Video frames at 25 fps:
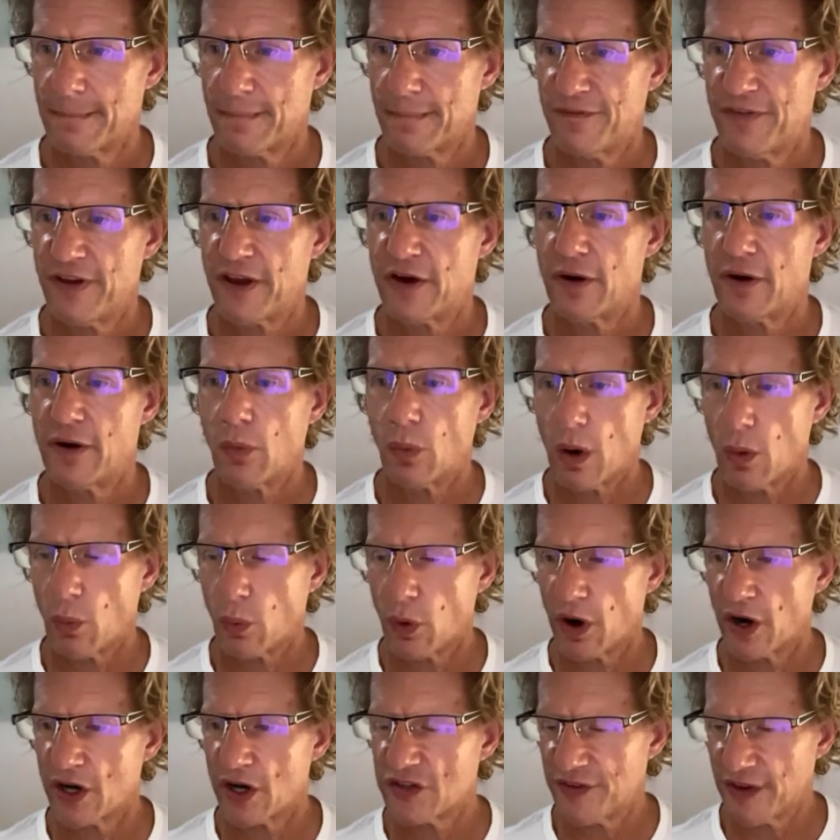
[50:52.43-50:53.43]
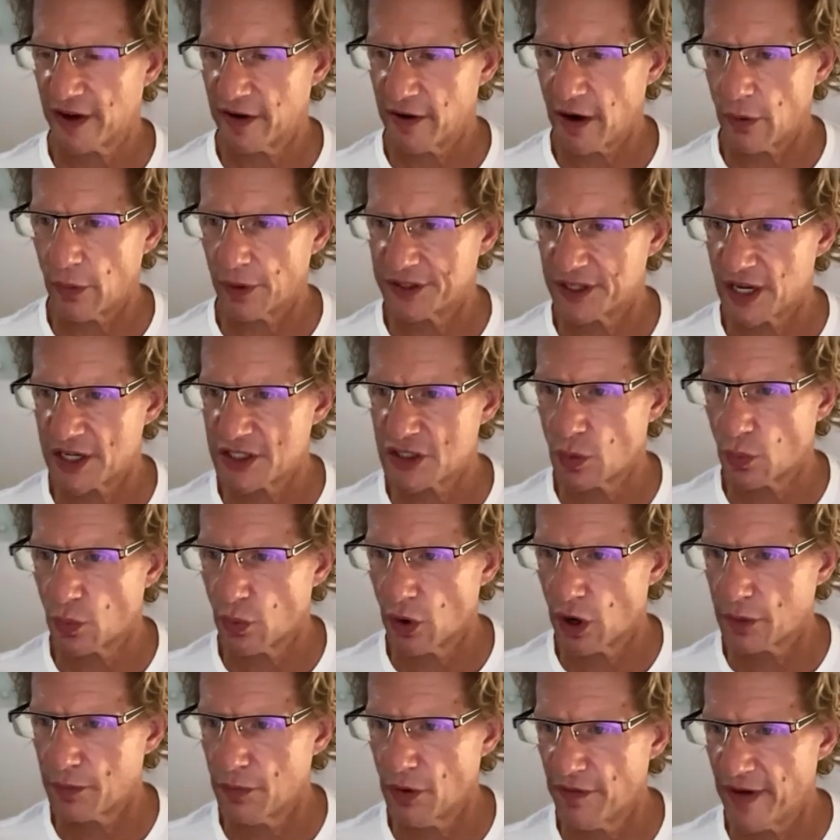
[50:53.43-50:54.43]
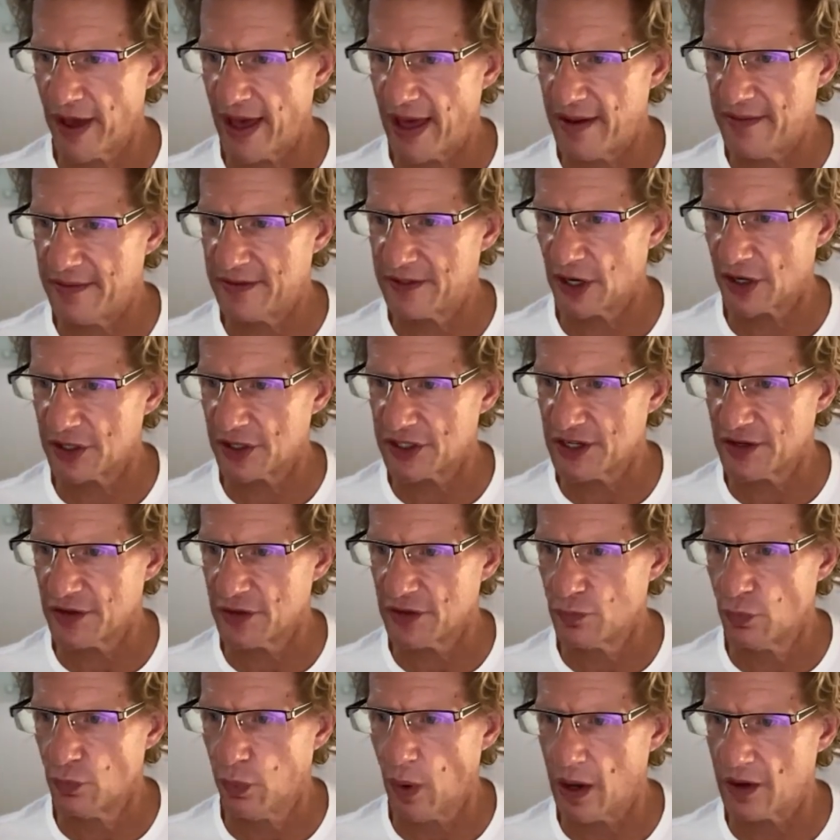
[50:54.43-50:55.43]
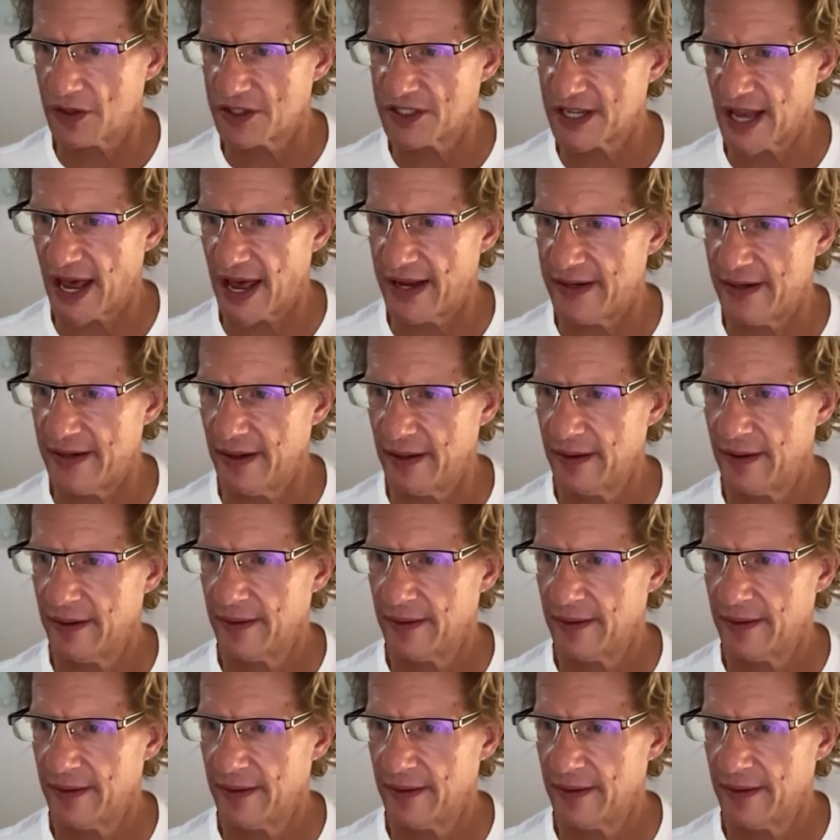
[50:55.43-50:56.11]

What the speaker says: Figure out what works, figure out what doesn't work, move ahead. Darcy, well said.